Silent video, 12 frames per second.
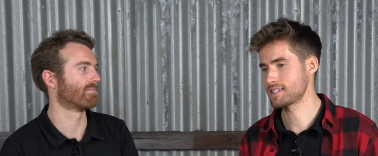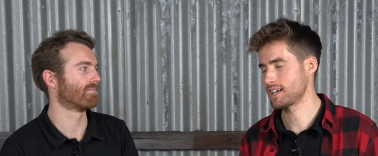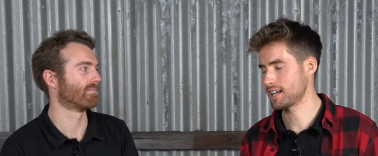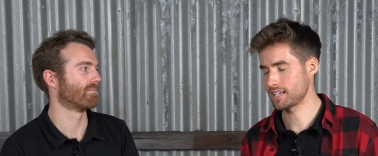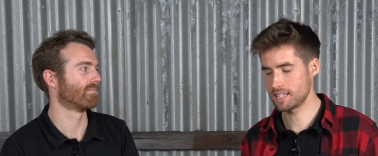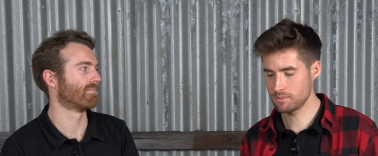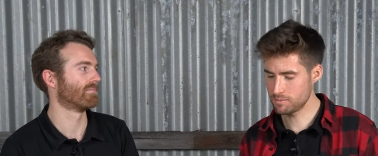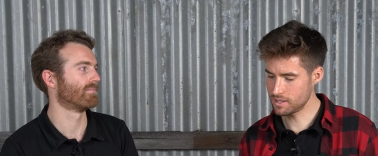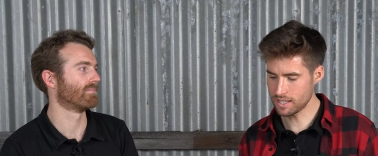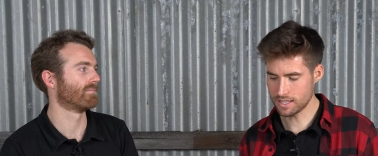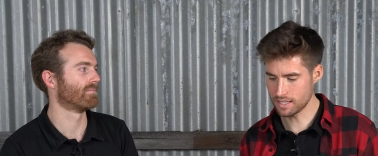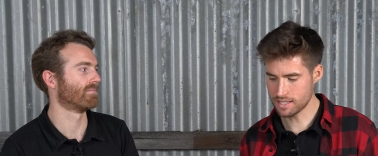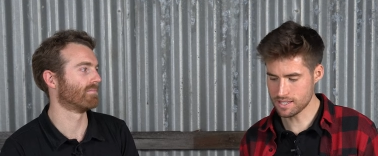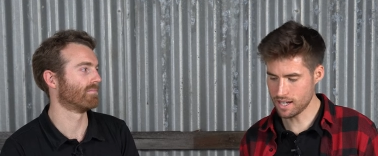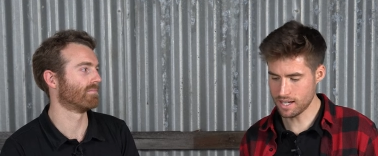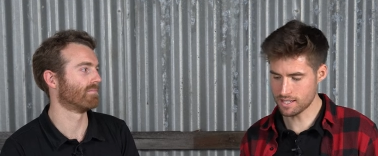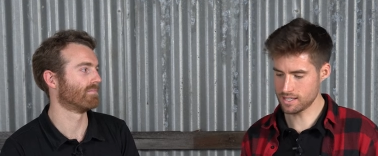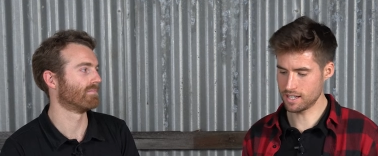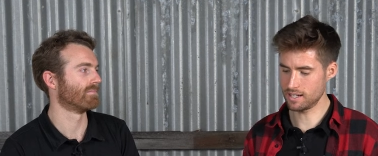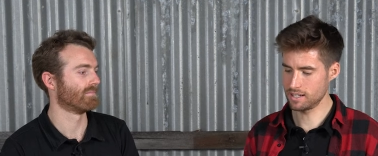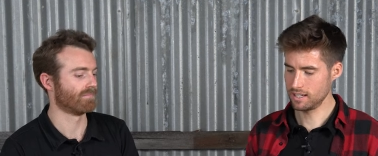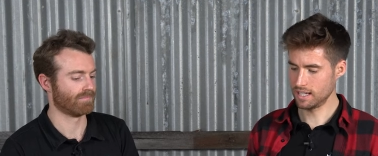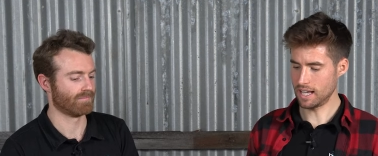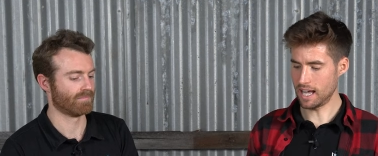Speaker 1: ISN, I keep thinking it's ISN,
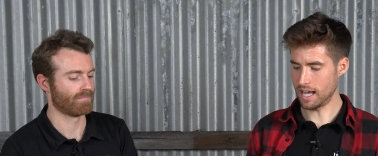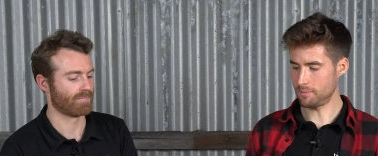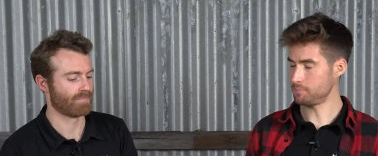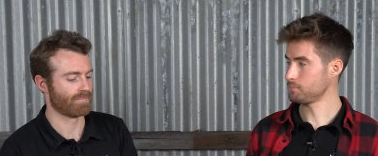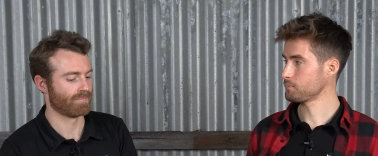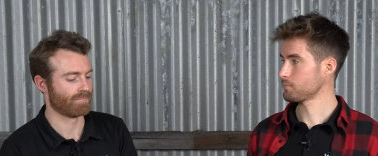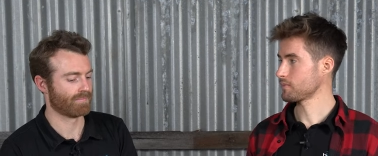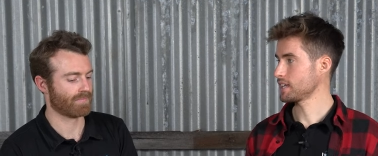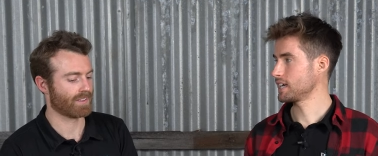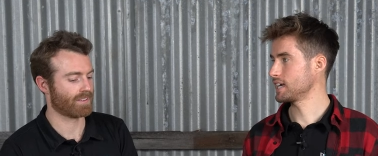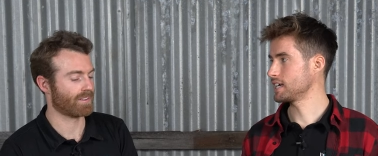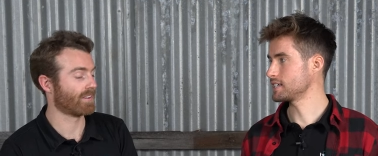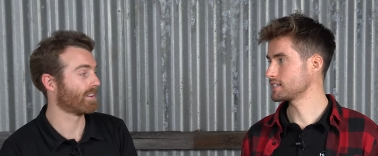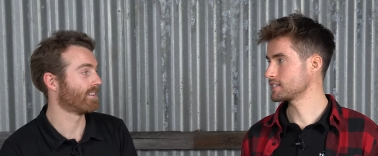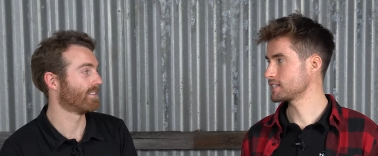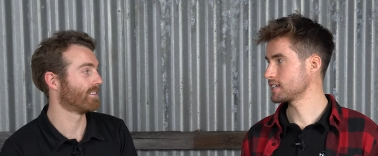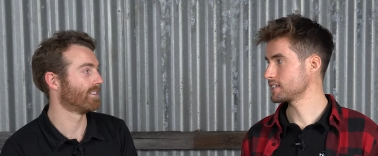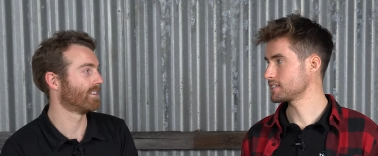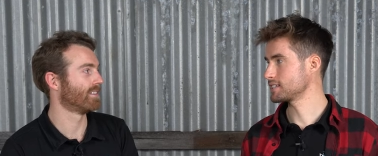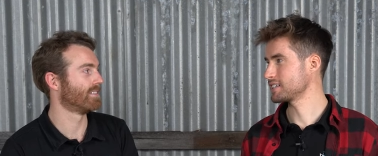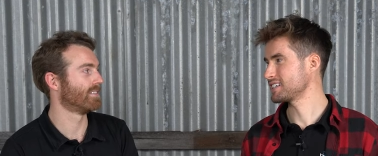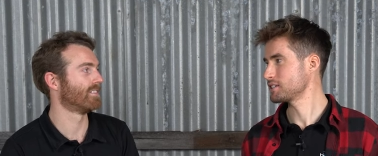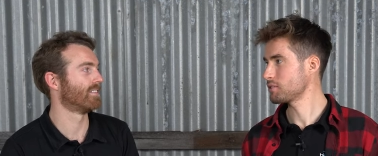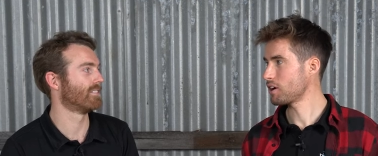um, is, is
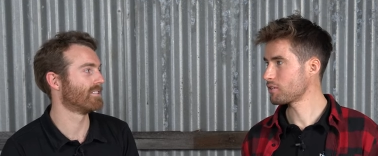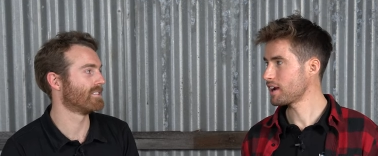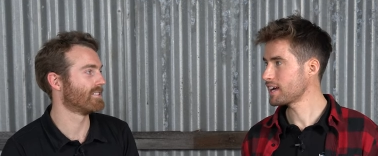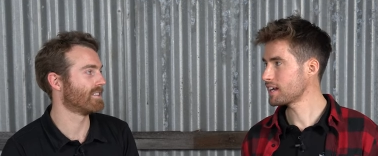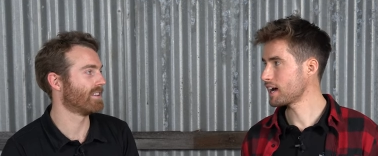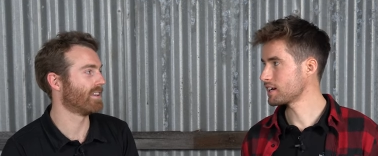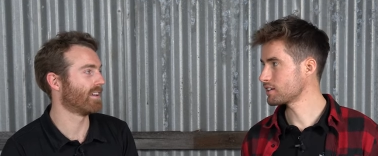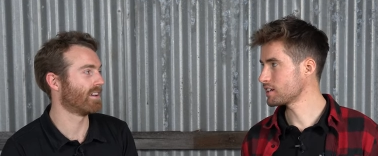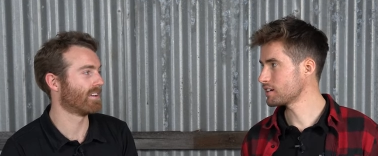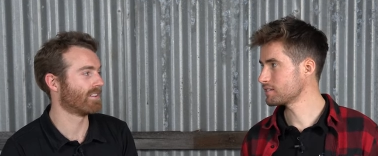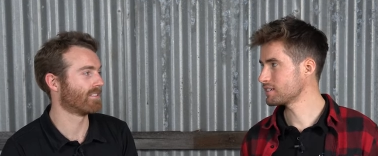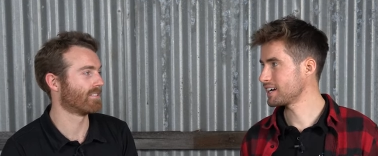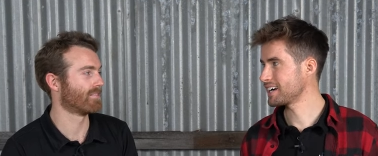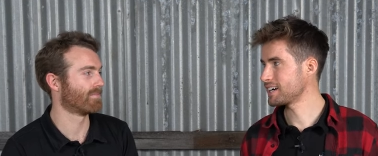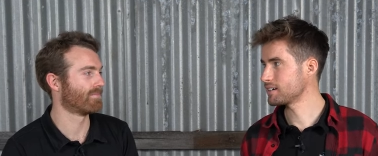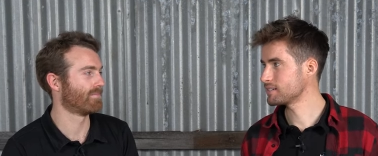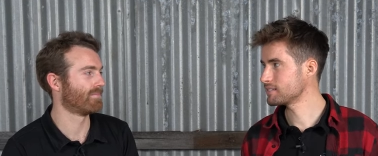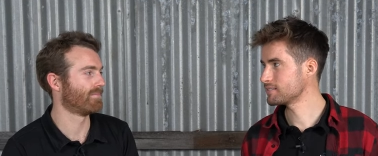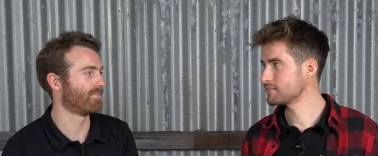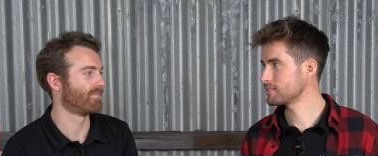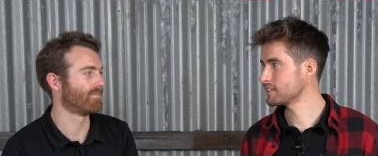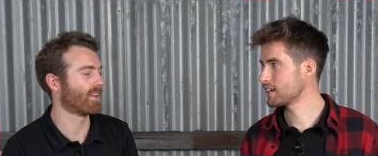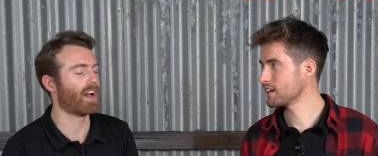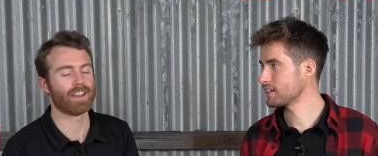going to do all right. I don't yeah. know. Uh,
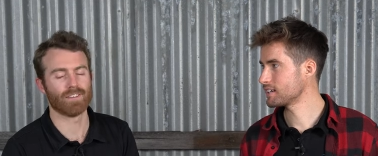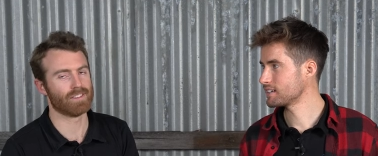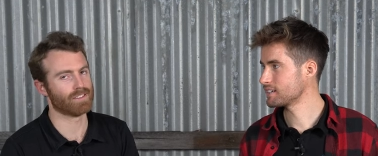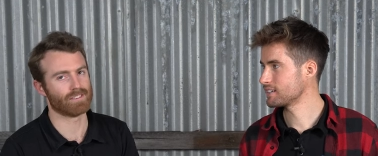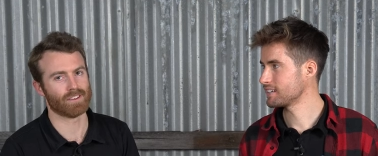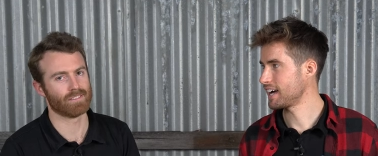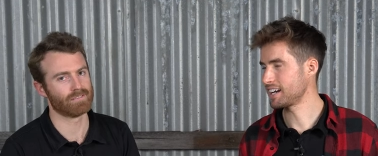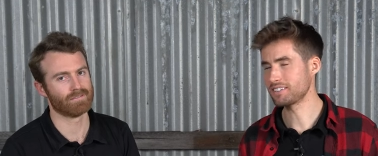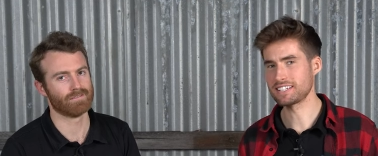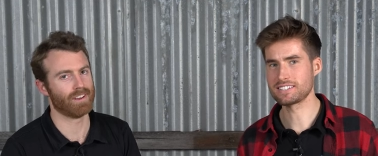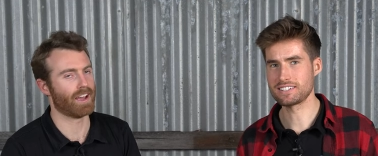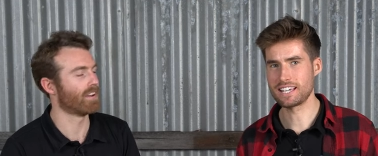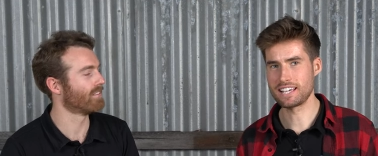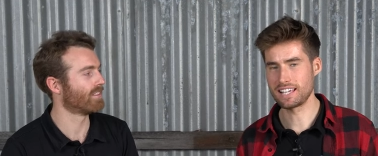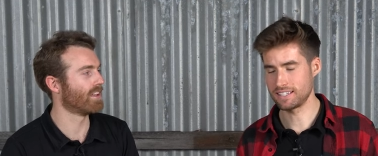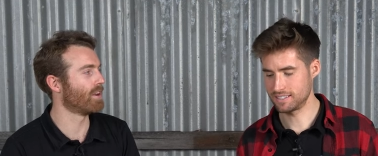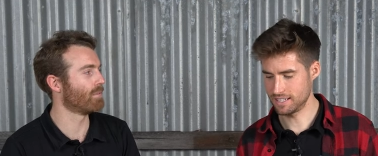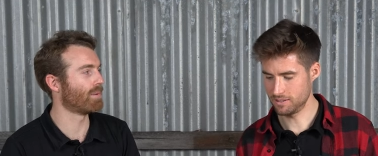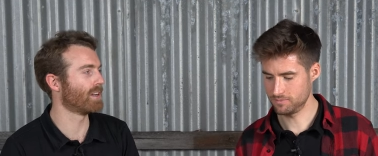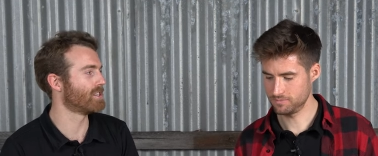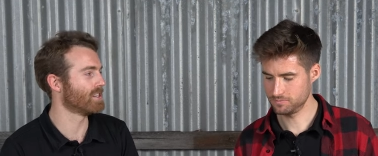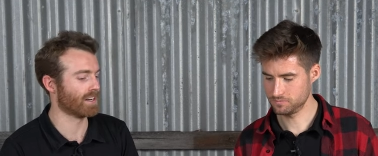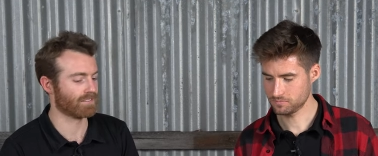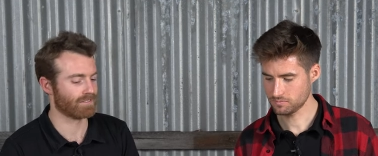
Speaker 2: I don't think so. I don't think so. No, yeah, yeah, they're not same.
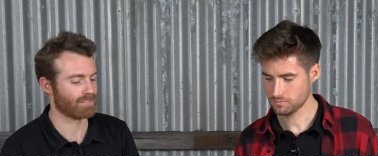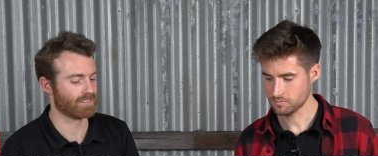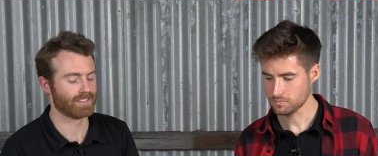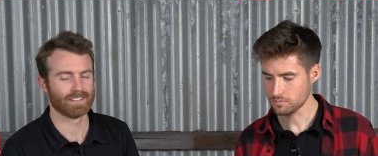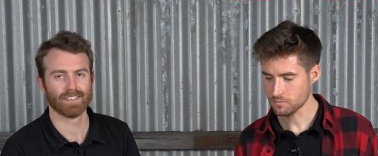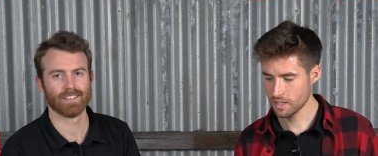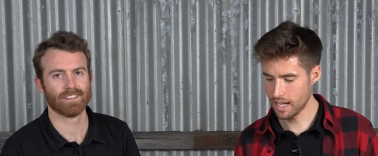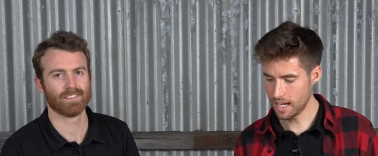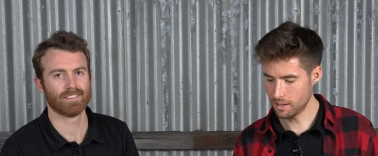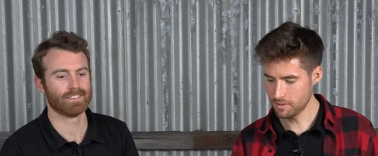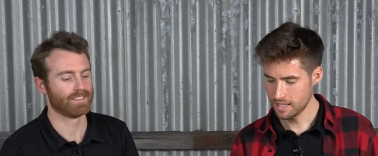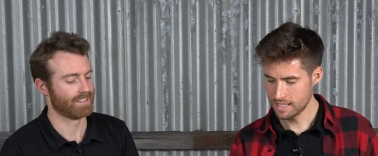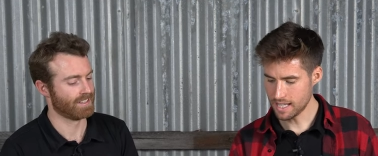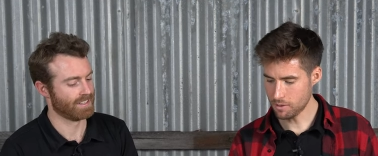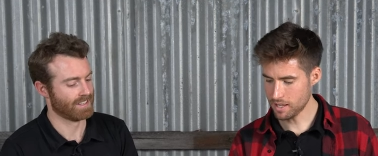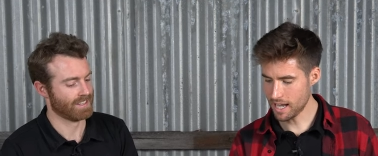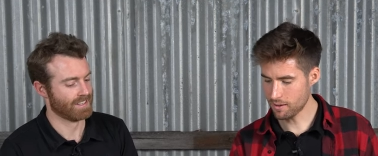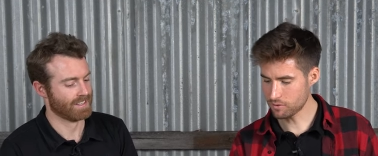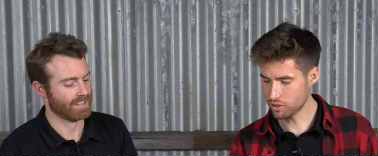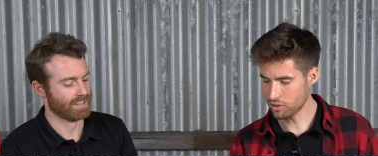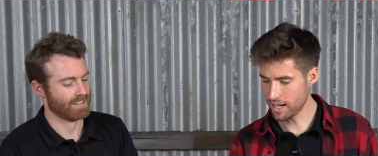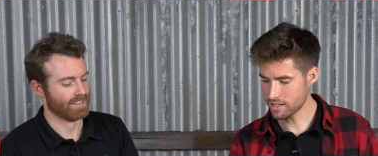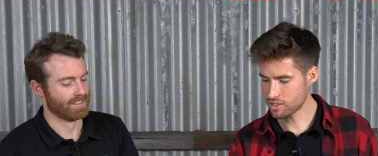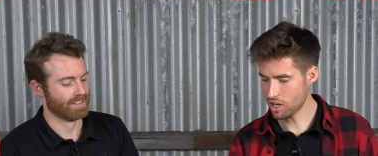punchy enough.
Speaker 1: Um, then we have
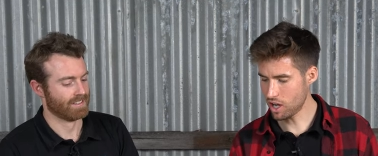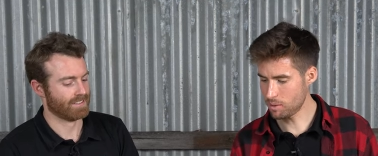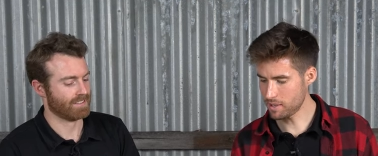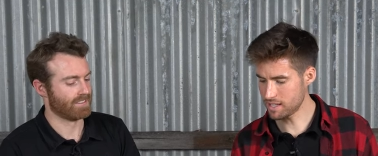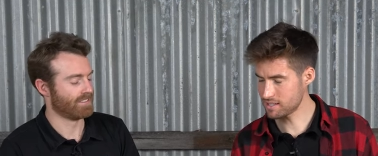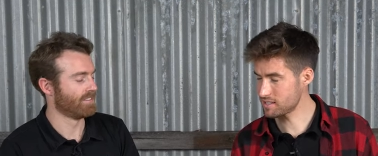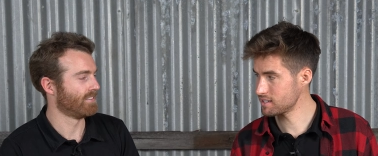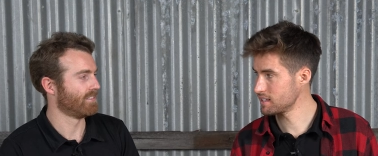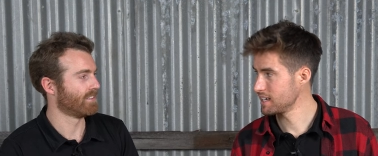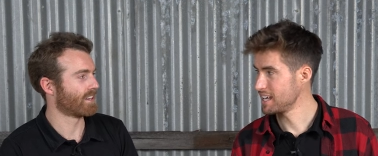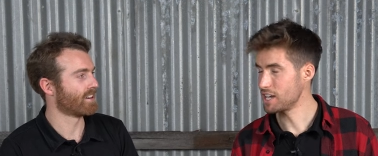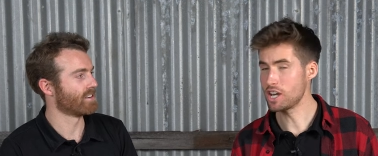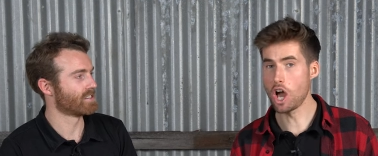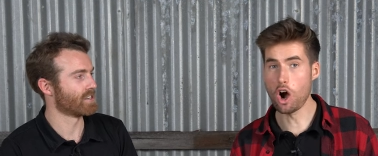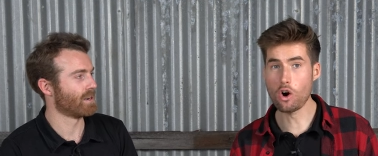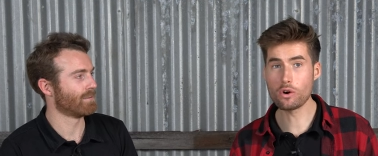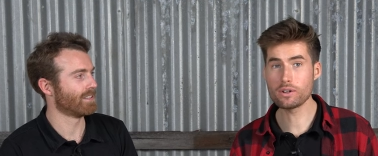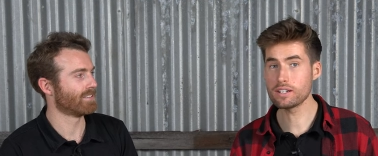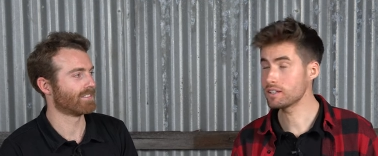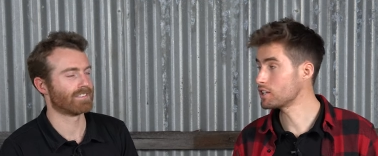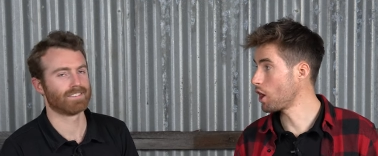Geraint Thomas, Geraint known Thomas.